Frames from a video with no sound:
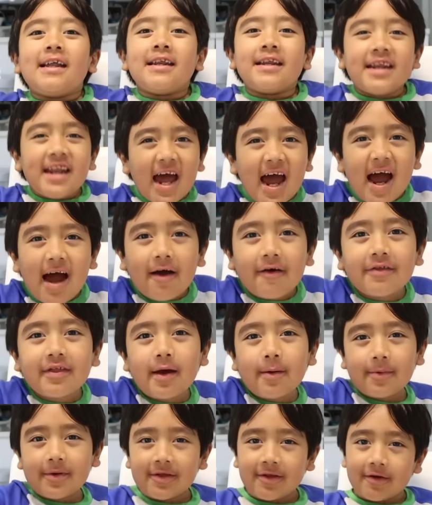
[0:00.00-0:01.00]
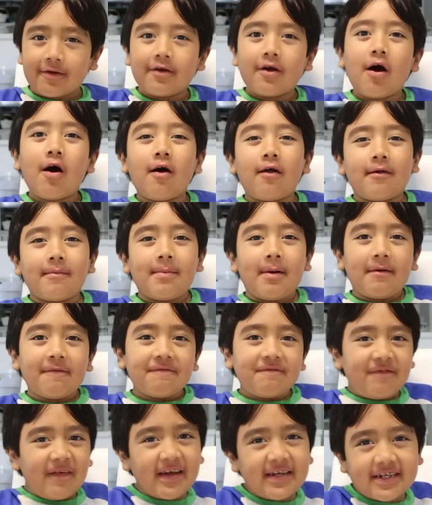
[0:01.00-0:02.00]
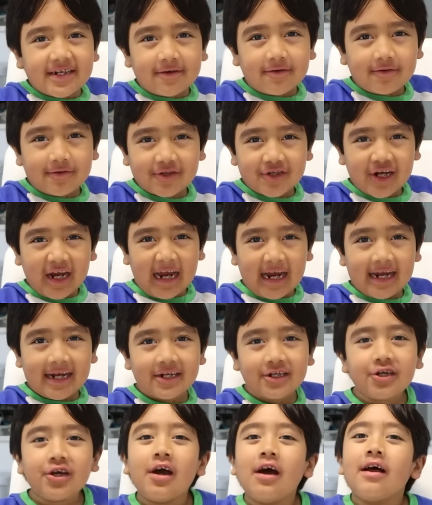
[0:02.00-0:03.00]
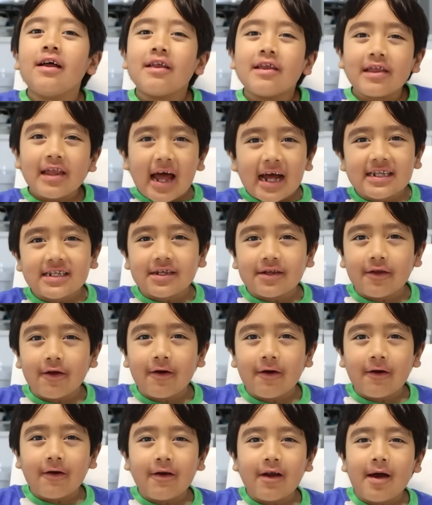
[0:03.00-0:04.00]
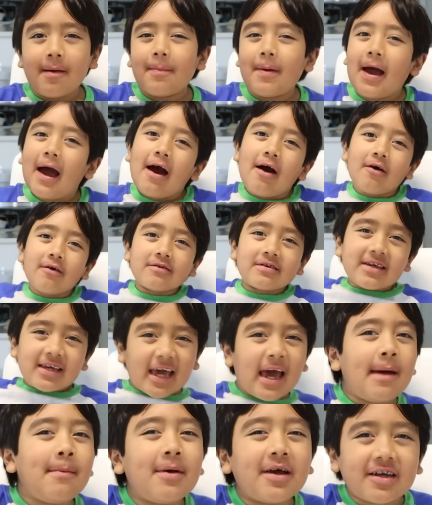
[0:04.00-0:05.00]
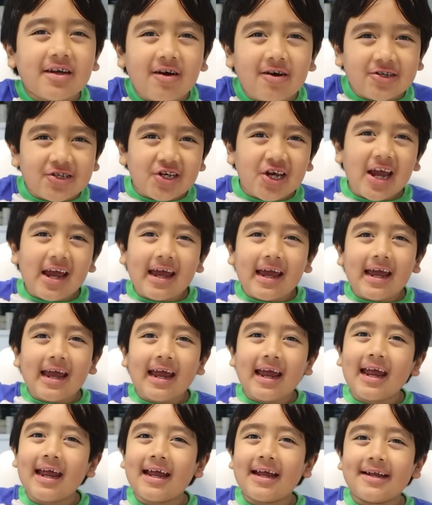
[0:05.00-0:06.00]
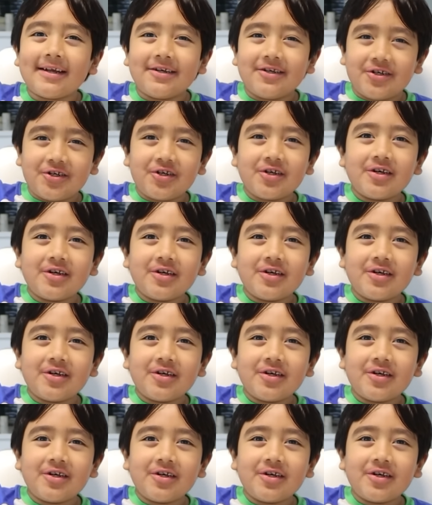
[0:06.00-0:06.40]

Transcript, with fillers: Now that we learned all about physical change, let's learn about chemical change.